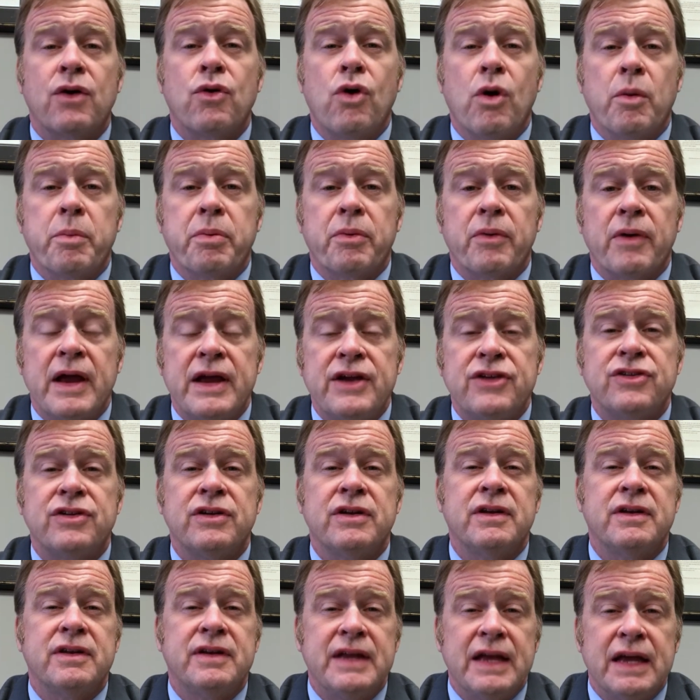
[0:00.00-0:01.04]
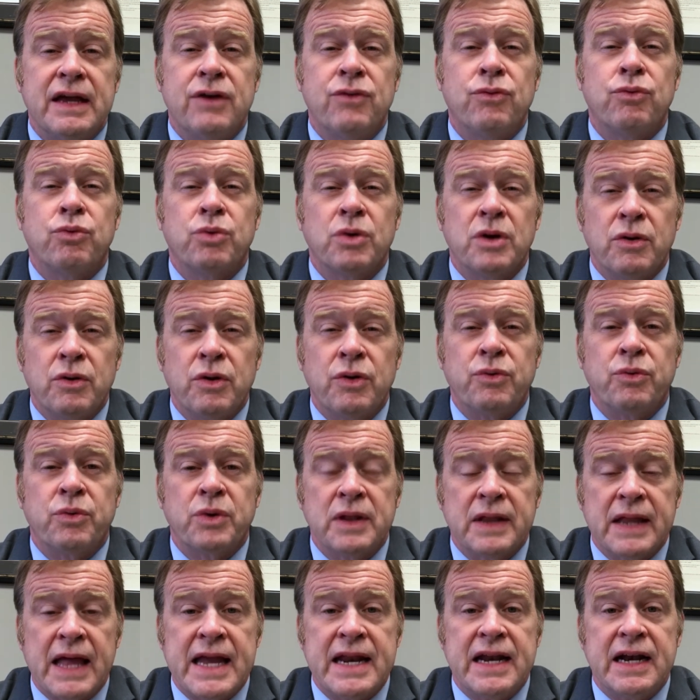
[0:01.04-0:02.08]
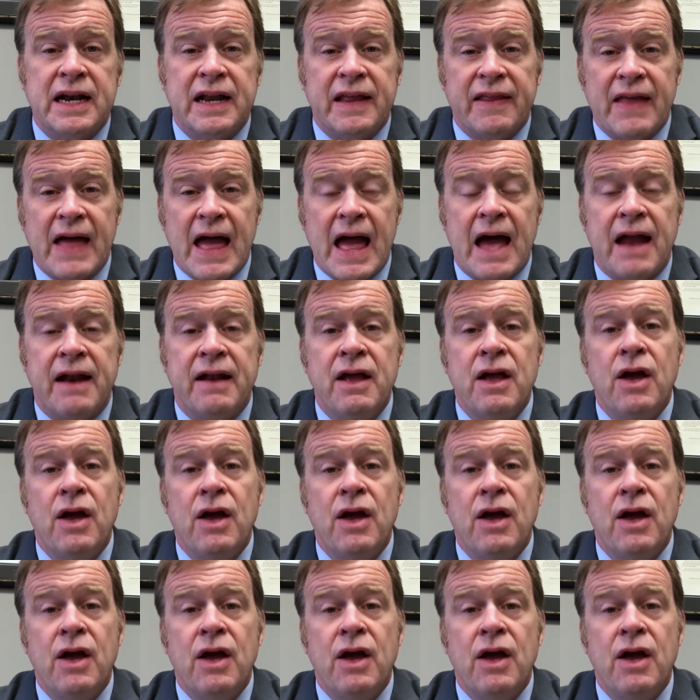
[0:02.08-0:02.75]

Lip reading: corporation did relating to that.